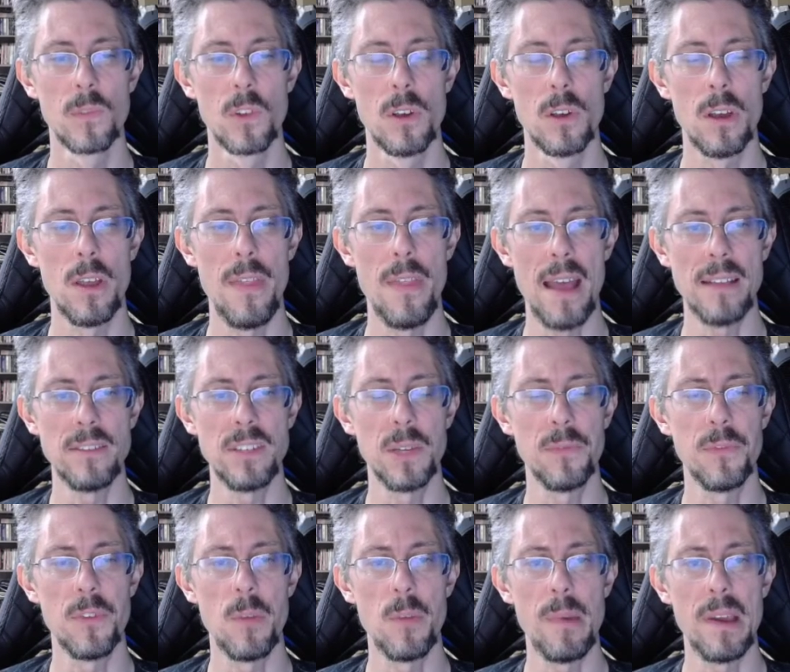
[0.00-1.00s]
And that's it
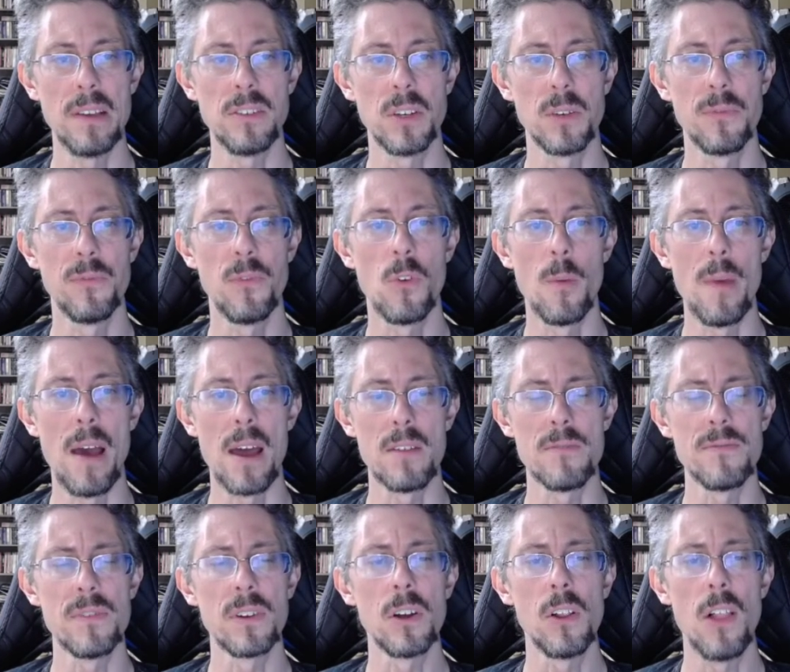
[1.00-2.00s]
for the basic format of
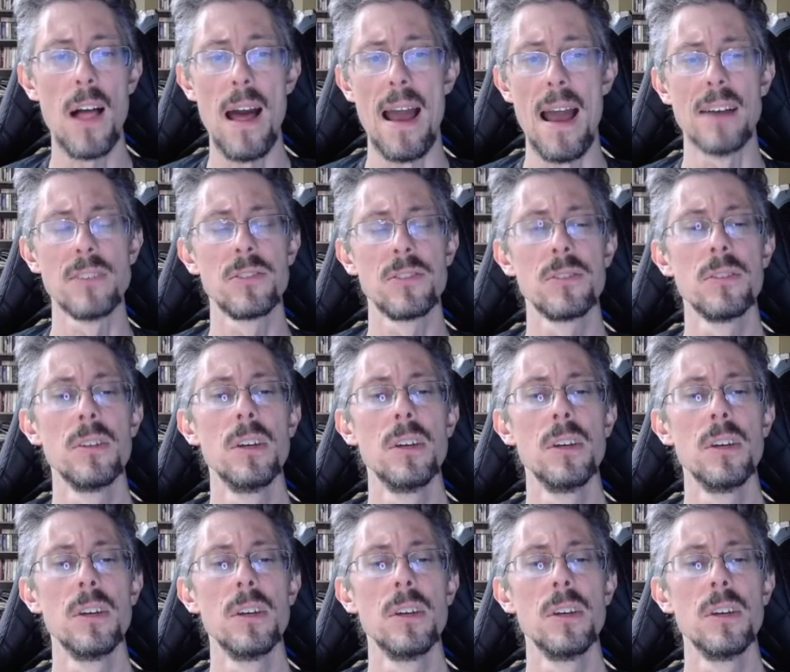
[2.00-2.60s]
the class.